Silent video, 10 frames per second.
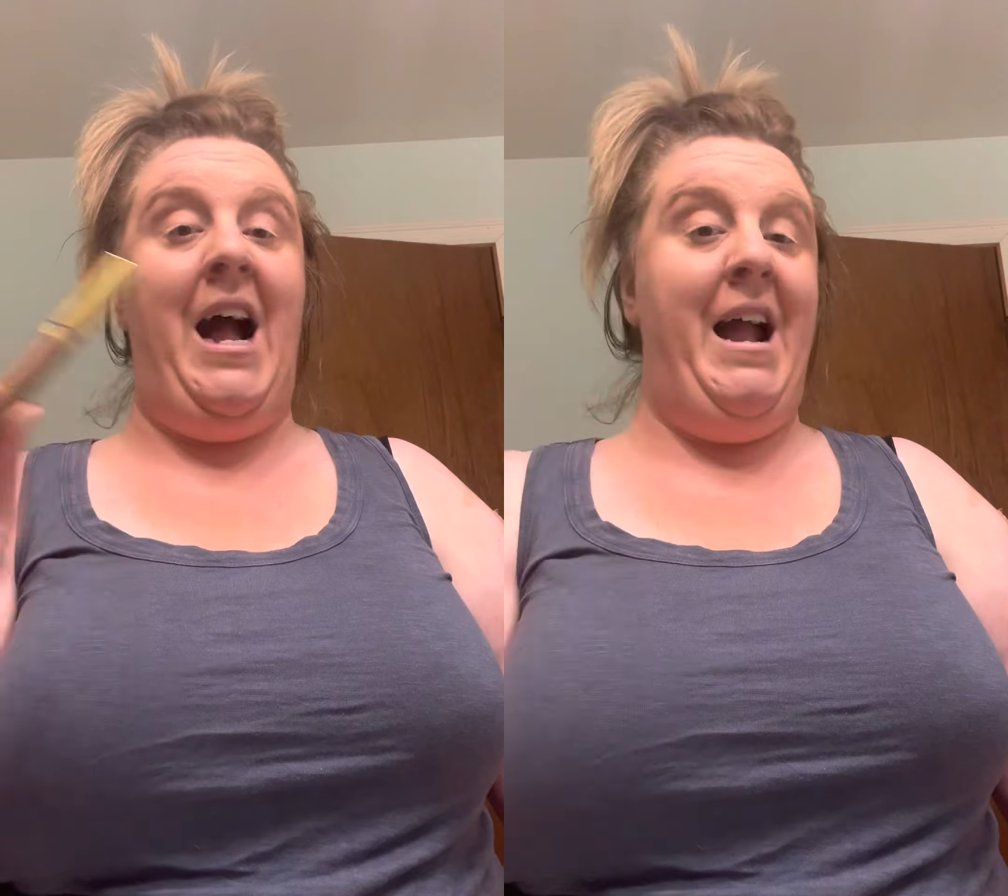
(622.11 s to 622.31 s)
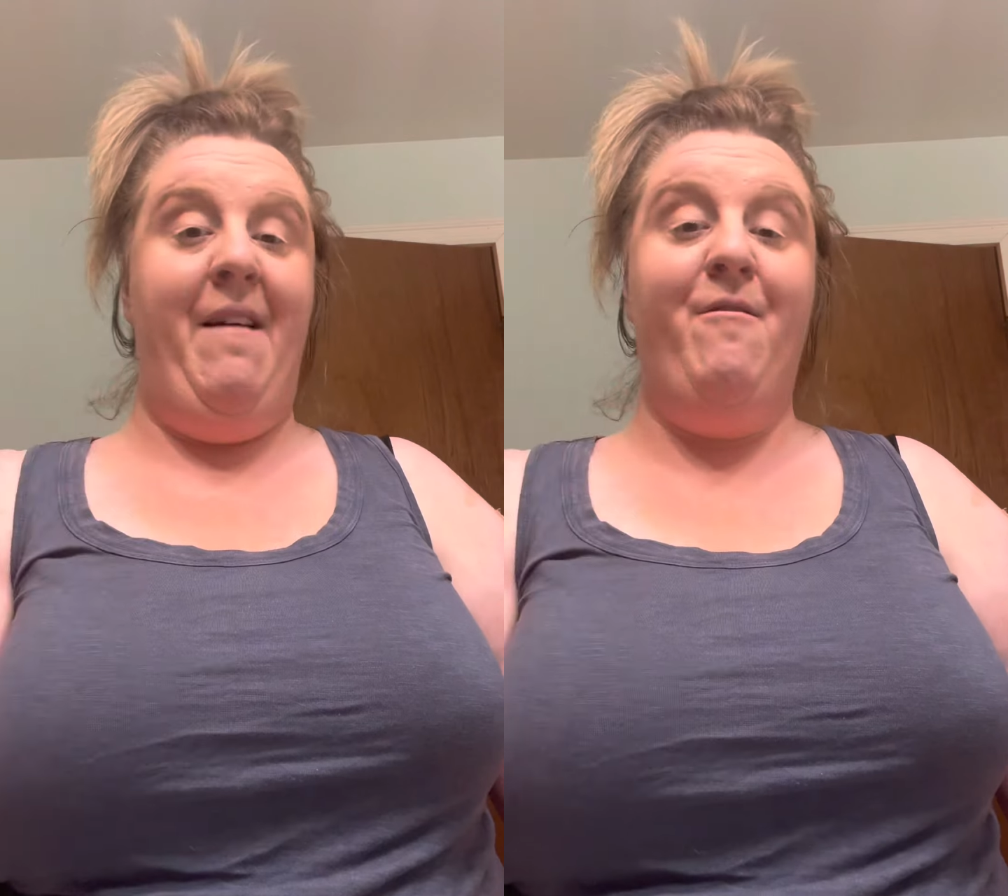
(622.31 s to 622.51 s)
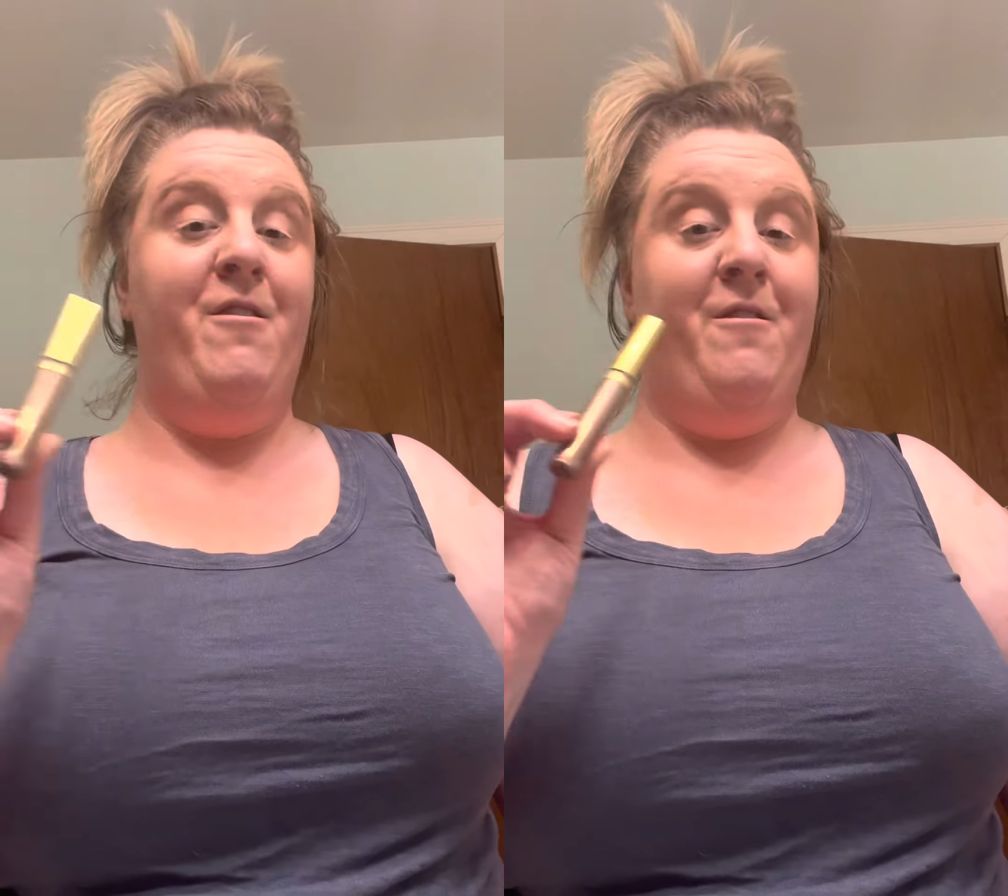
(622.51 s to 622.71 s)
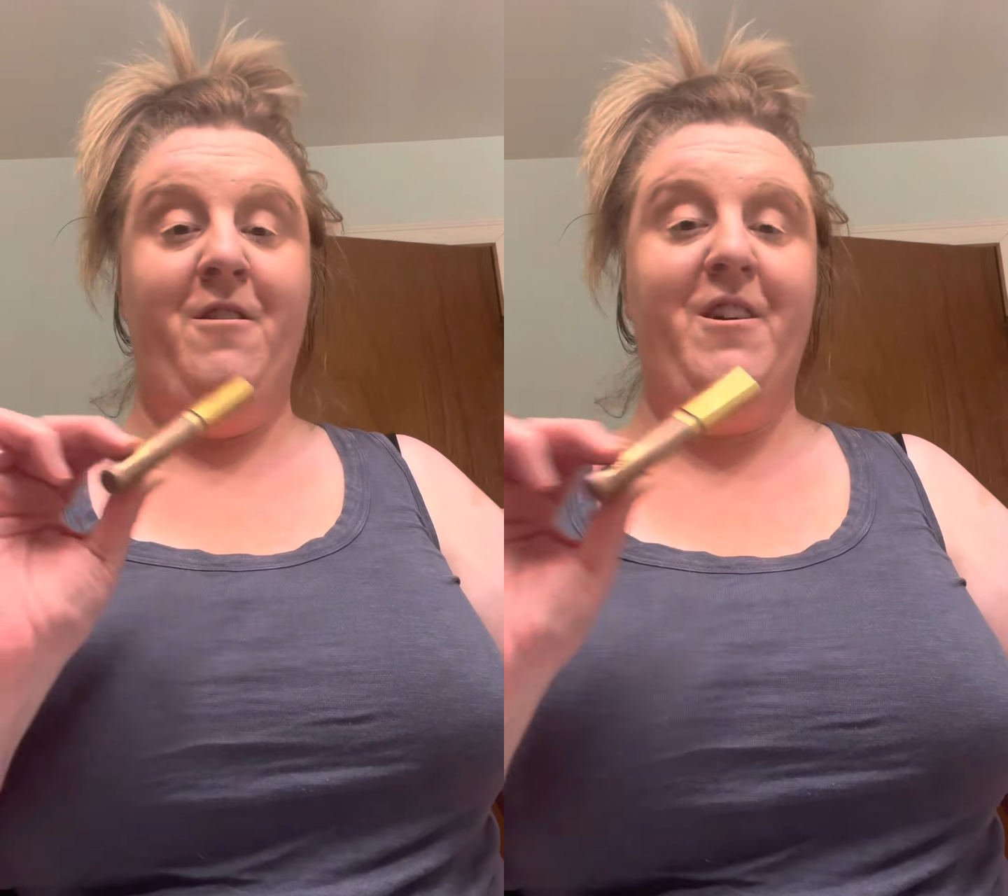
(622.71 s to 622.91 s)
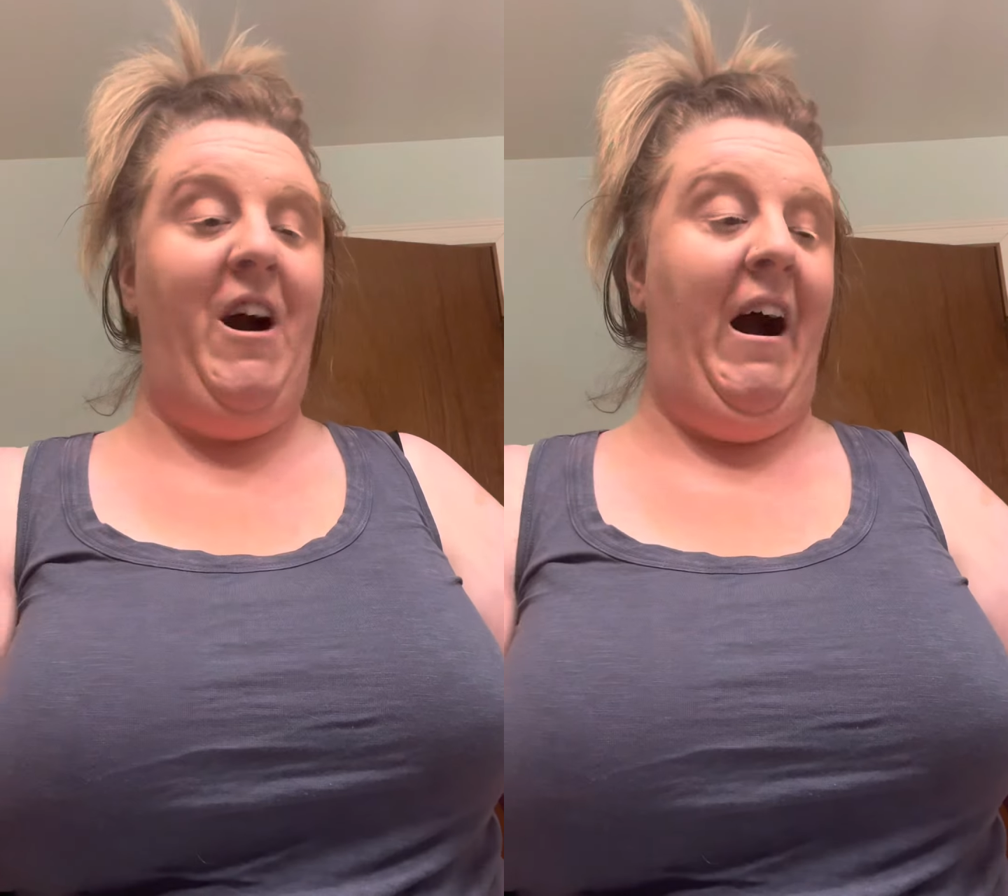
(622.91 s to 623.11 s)
I ever
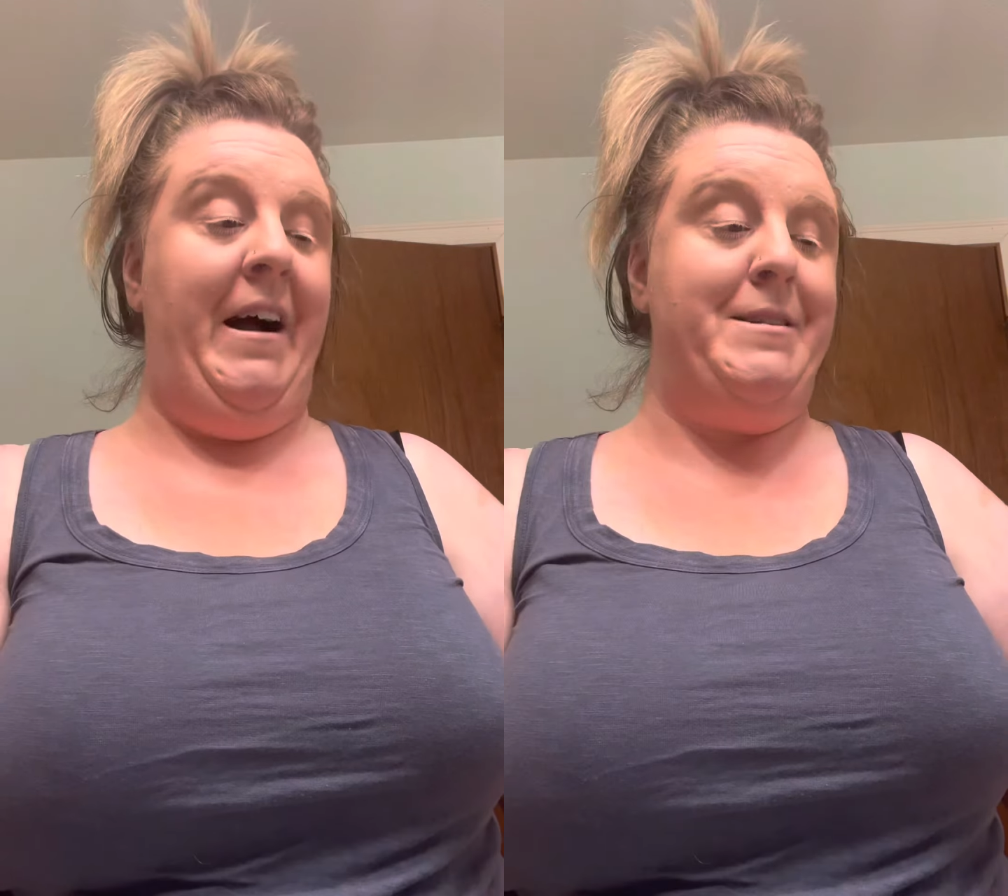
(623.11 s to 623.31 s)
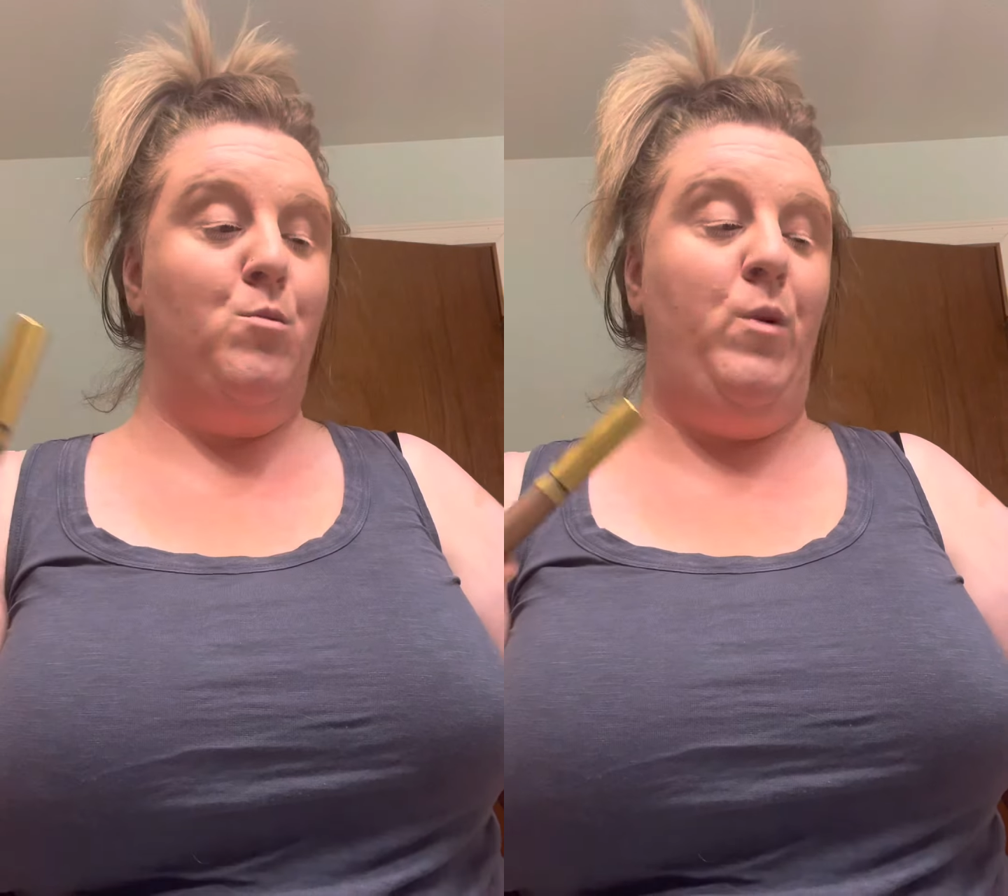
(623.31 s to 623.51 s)
got